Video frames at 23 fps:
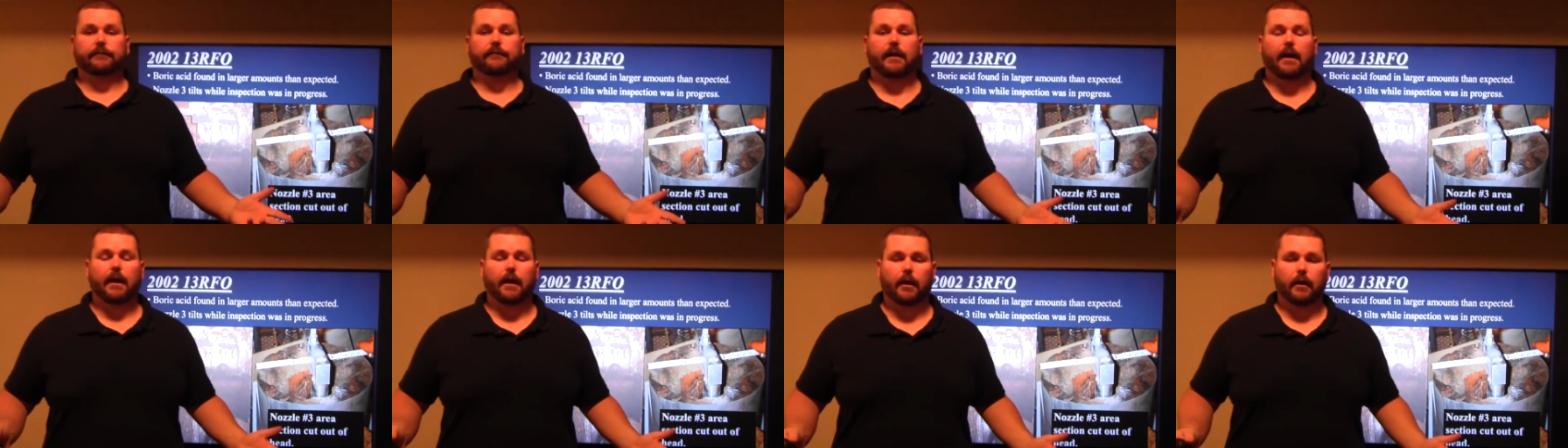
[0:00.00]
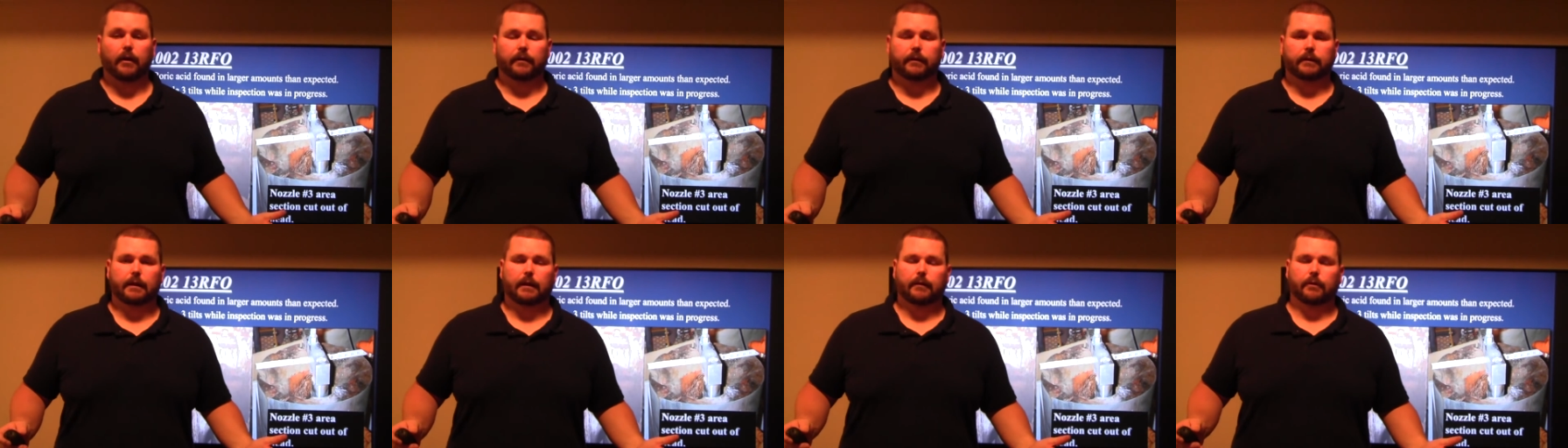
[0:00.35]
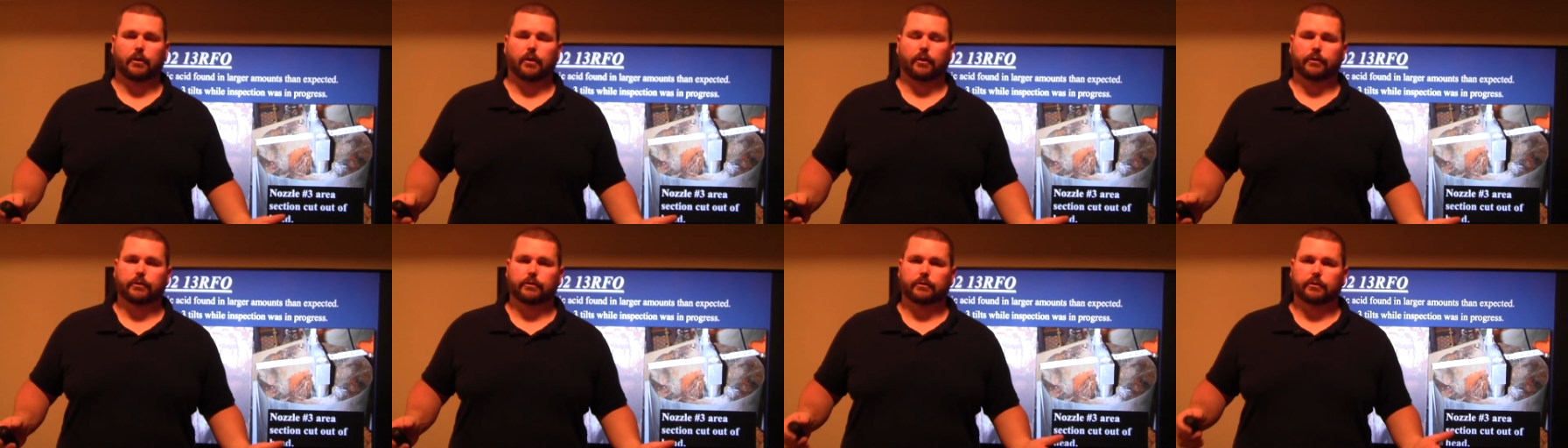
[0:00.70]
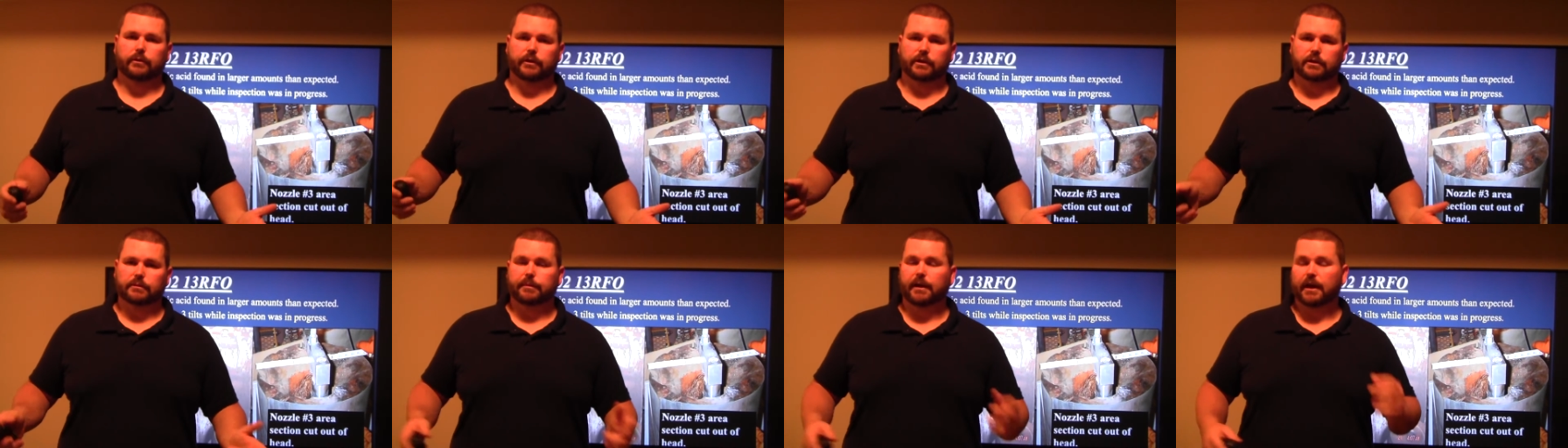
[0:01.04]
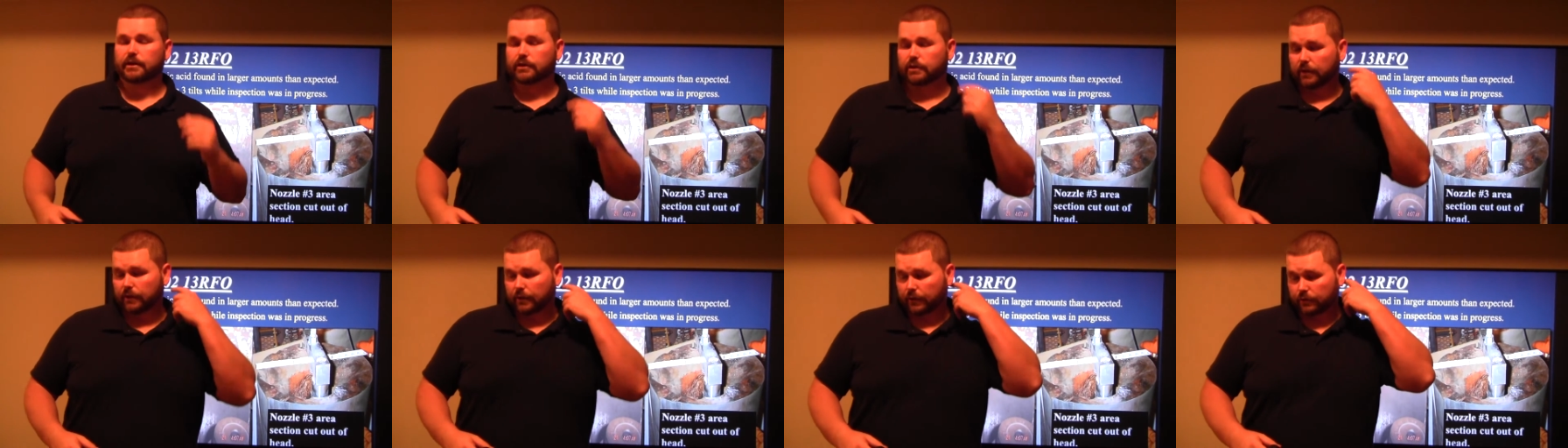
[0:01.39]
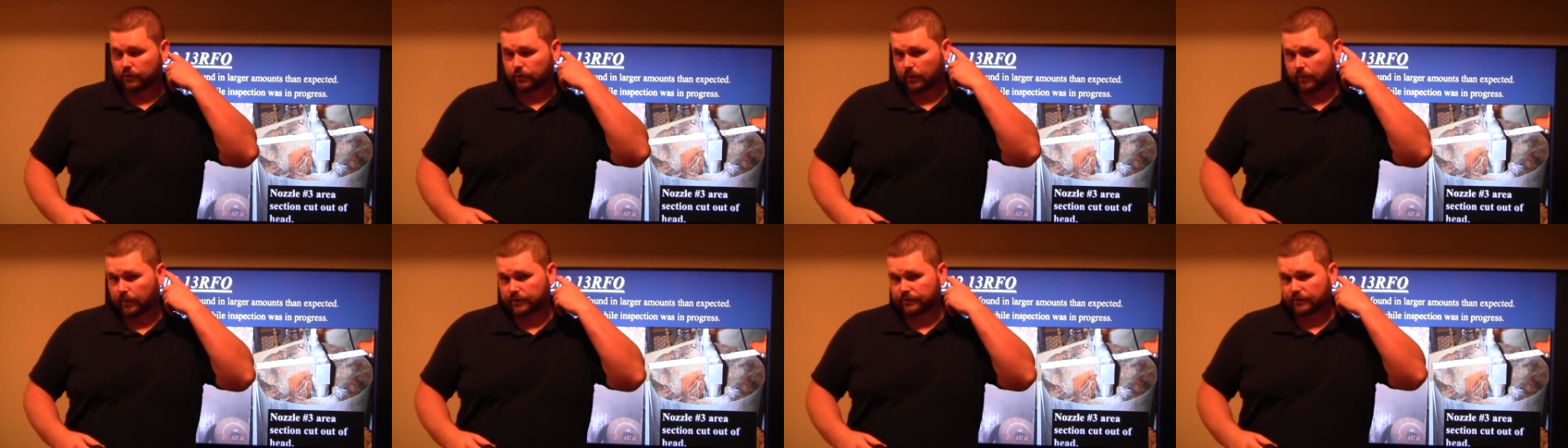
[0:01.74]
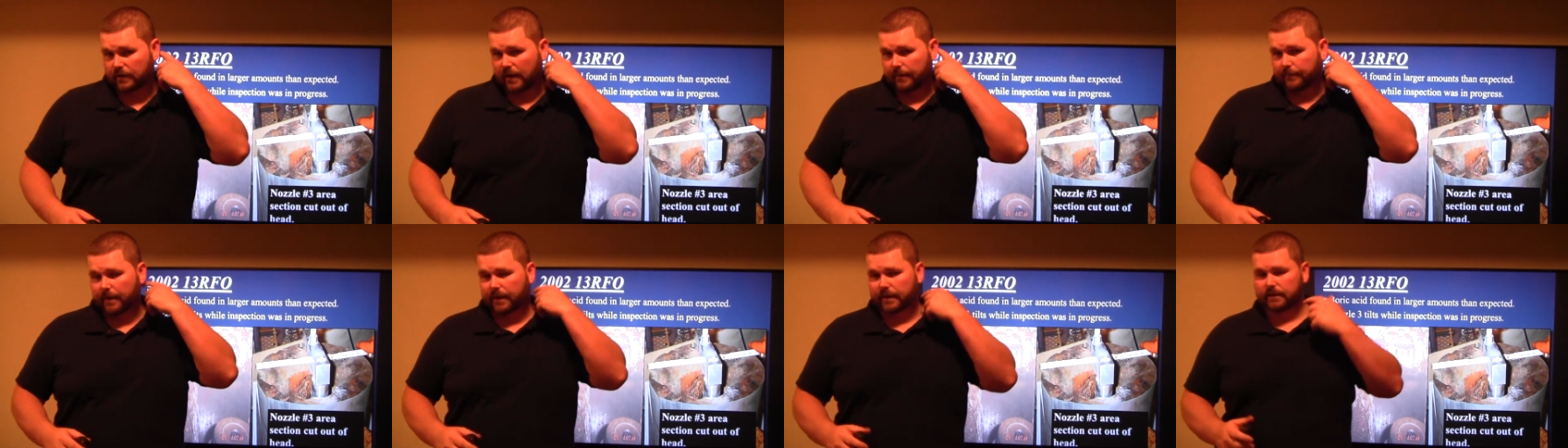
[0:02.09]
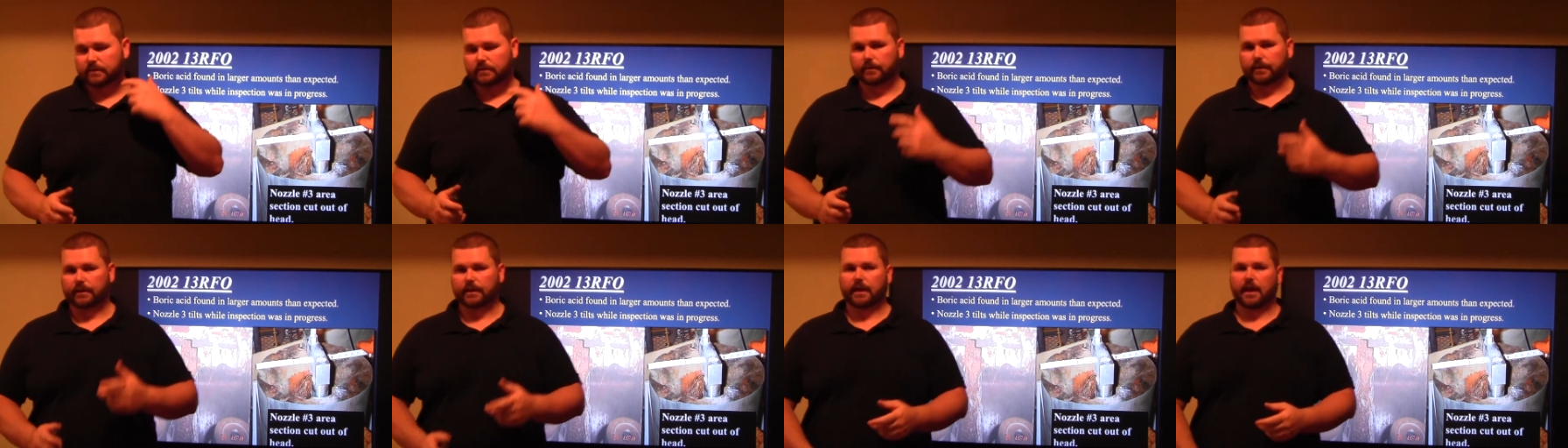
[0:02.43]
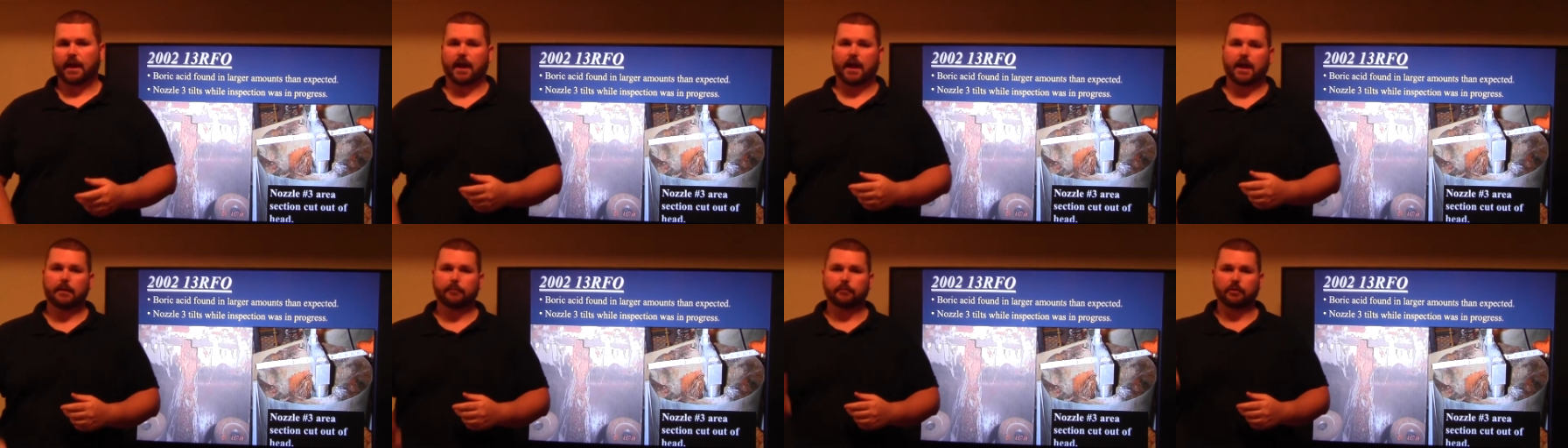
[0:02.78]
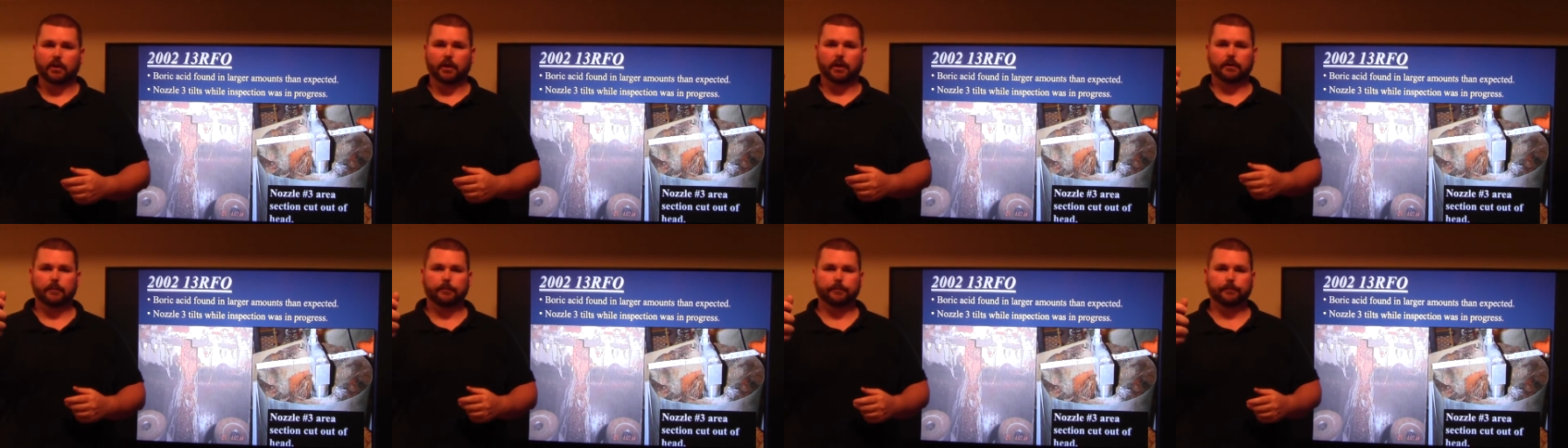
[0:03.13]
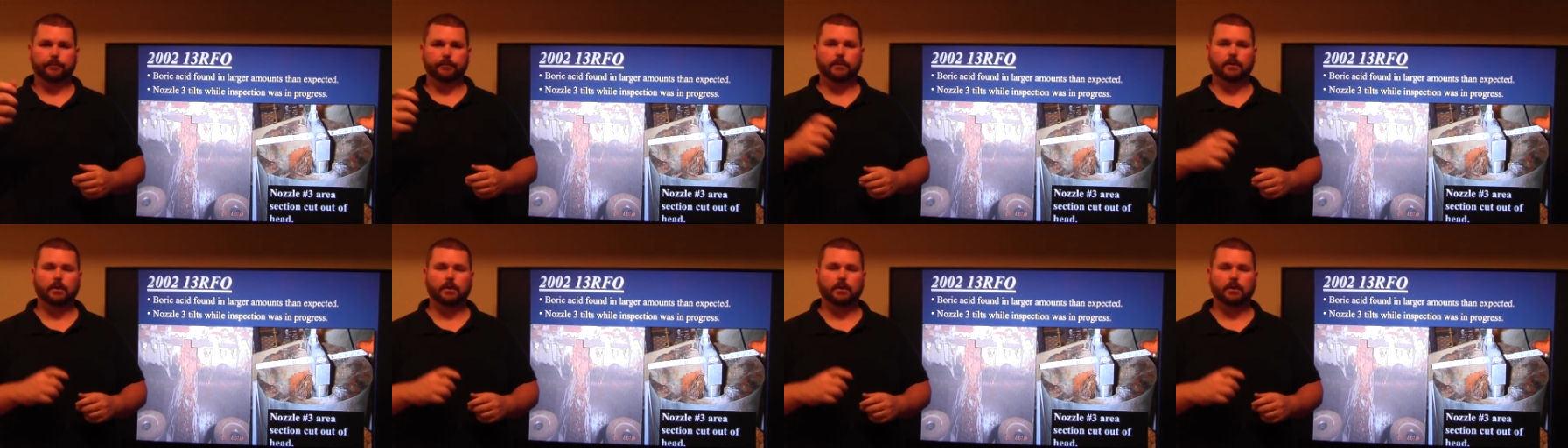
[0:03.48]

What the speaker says: found they were going through their inspection on the control rod drive mechanism with a camera